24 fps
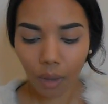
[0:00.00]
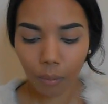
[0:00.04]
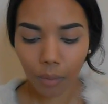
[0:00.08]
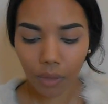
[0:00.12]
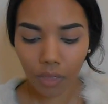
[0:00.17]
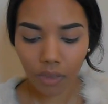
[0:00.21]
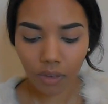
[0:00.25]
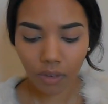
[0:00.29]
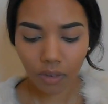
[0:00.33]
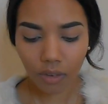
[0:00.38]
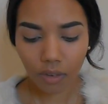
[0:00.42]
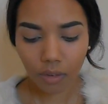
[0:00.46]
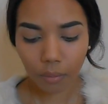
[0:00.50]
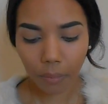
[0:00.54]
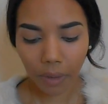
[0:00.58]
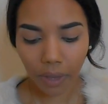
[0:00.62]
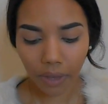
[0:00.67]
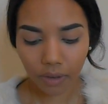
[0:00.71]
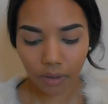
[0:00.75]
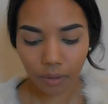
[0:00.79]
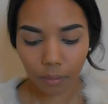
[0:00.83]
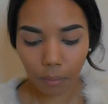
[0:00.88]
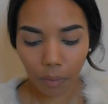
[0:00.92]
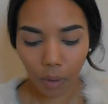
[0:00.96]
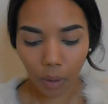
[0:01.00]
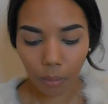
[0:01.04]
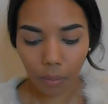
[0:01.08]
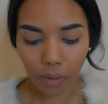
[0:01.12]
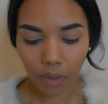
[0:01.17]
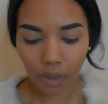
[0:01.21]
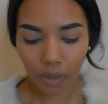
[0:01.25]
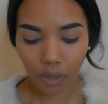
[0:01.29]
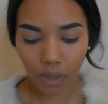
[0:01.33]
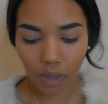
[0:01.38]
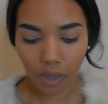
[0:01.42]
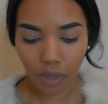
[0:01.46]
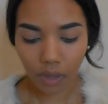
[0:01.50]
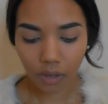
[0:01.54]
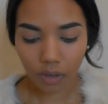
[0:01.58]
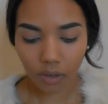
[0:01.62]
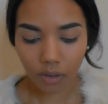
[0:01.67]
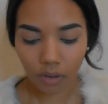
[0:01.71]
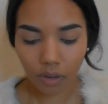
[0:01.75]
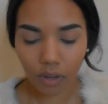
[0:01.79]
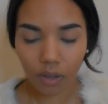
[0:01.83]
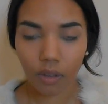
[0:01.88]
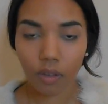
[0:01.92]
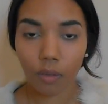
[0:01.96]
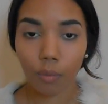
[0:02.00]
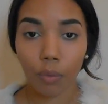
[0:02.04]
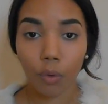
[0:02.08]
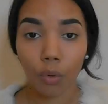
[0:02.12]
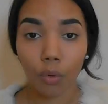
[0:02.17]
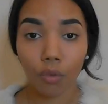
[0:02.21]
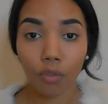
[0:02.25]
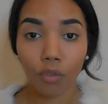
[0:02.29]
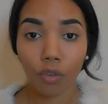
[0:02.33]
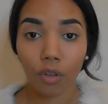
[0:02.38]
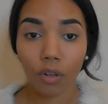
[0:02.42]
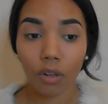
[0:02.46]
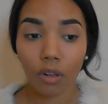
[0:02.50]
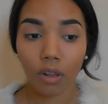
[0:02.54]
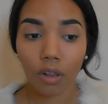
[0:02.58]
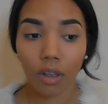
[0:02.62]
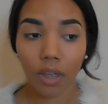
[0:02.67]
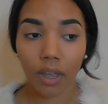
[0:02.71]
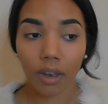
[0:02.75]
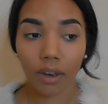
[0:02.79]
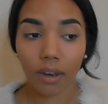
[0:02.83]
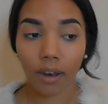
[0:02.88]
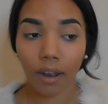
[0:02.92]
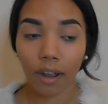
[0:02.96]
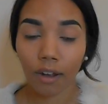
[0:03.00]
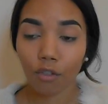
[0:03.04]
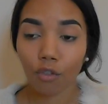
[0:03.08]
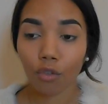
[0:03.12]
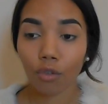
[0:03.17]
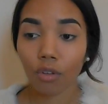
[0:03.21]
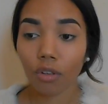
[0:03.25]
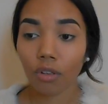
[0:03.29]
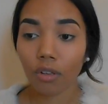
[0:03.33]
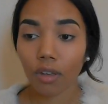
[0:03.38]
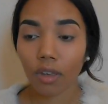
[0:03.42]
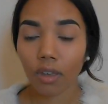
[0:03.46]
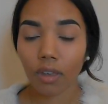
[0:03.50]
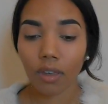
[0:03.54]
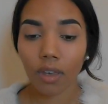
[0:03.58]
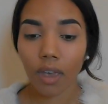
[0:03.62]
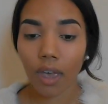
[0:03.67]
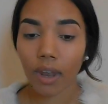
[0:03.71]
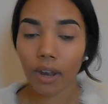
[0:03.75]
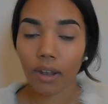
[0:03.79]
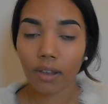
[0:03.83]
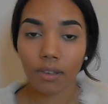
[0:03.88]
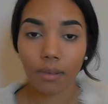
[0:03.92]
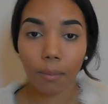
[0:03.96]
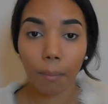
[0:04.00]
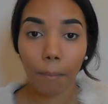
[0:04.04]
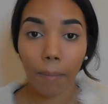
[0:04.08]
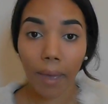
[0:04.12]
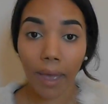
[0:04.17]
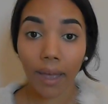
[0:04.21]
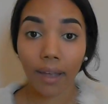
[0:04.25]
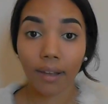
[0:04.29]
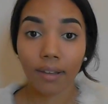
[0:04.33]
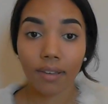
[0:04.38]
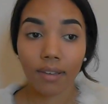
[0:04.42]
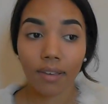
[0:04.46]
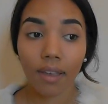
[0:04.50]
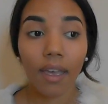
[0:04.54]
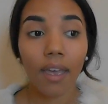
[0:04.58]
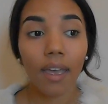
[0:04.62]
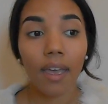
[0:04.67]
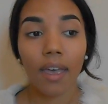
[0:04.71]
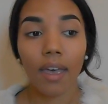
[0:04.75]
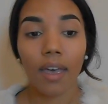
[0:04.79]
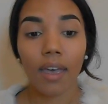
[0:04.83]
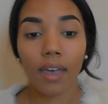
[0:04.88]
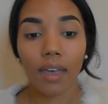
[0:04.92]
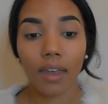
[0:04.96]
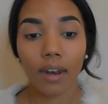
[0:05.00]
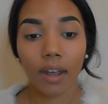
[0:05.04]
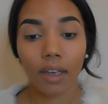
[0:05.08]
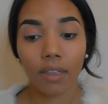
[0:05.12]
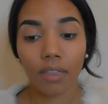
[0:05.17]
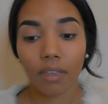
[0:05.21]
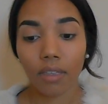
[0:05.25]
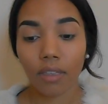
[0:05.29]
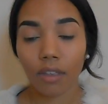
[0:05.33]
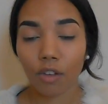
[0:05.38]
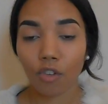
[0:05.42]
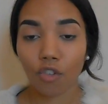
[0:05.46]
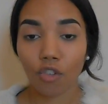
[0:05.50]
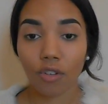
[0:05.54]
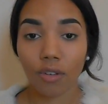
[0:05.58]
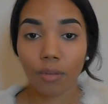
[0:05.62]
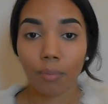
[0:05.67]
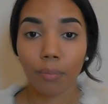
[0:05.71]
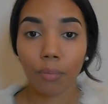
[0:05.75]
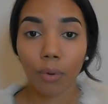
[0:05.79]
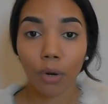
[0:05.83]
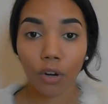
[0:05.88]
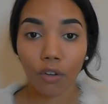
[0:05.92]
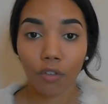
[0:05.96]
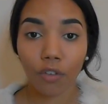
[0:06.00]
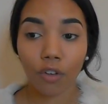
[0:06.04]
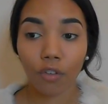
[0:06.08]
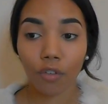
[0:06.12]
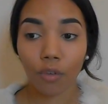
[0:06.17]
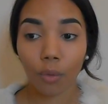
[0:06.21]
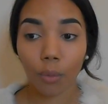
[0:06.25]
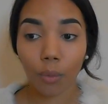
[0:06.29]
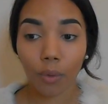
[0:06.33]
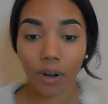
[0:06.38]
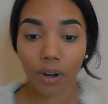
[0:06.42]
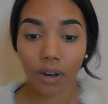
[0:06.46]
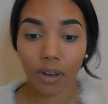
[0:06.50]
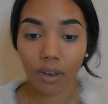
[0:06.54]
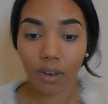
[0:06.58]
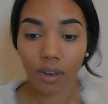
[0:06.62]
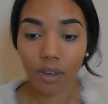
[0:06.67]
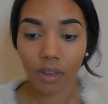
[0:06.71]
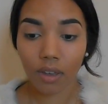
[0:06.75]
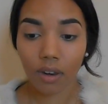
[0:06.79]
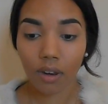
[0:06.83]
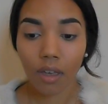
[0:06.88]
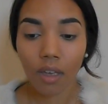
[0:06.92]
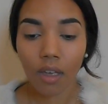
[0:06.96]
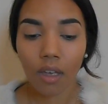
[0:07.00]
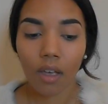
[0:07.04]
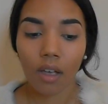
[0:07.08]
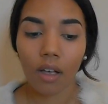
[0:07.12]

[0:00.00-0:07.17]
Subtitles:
but this is MAC's Melba, and it's beautiful and natural looking, and it's matte, and I think that's just perfect for what I need.